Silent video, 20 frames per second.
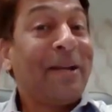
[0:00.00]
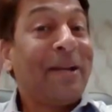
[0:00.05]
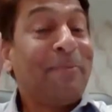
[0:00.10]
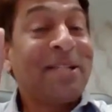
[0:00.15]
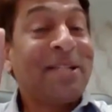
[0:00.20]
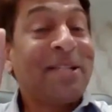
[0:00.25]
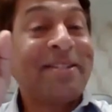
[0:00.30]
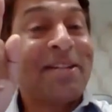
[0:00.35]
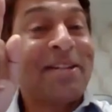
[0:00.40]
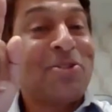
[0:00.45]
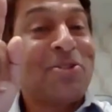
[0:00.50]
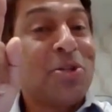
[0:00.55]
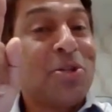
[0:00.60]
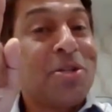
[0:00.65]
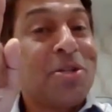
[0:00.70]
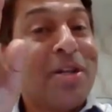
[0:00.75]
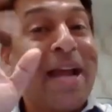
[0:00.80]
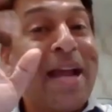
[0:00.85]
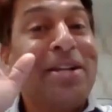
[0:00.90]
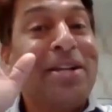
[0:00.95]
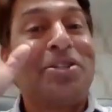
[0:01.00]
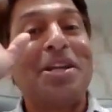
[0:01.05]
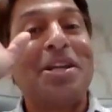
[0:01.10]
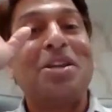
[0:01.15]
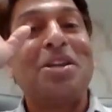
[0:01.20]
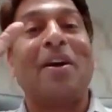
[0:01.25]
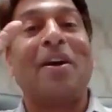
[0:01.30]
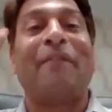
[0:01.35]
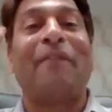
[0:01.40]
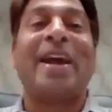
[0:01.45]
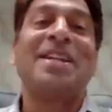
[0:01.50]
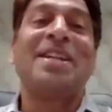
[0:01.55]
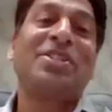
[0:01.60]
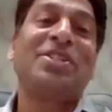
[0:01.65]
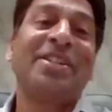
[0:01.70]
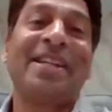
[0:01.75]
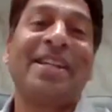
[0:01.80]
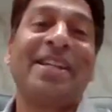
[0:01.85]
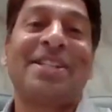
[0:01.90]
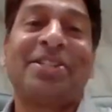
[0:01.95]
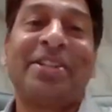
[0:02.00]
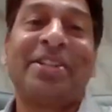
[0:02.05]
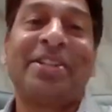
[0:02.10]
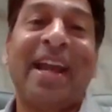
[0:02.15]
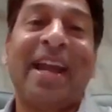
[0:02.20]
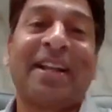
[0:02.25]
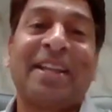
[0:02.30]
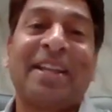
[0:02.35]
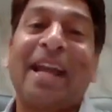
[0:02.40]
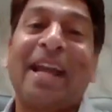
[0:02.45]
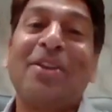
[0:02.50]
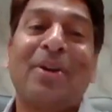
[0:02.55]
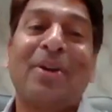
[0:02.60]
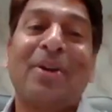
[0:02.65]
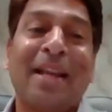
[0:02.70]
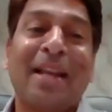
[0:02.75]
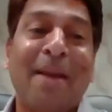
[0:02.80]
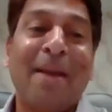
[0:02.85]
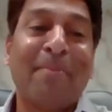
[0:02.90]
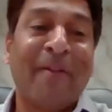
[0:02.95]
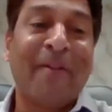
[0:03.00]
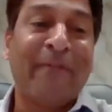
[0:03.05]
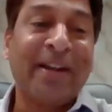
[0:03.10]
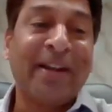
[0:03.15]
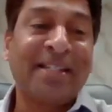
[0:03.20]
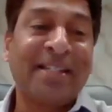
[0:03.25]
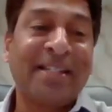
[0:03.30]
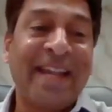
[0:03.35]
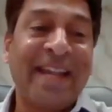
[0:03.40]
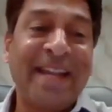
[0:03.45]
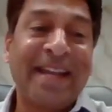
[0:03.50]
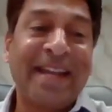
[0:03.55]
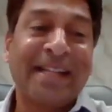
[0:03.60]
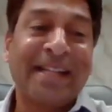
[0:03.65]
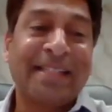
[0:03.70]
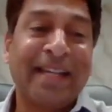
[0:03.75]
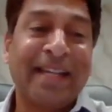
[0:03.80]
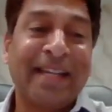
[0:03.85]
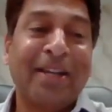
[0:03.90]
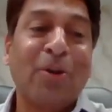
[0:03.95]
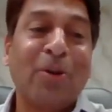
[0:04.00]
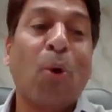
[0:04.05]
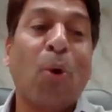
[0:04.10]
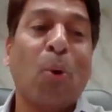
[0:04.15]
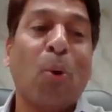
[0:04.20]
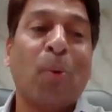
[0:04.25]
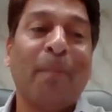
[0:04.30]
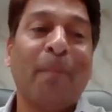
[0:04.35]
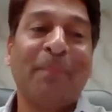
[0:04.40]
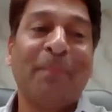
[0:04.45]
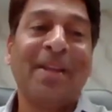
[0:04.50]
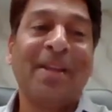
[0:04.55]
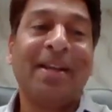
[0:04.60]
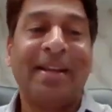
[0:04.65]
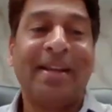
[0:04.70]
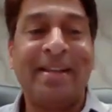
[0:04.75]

read with section 19 of IGST Act. Can you claim refund? Say yes and no.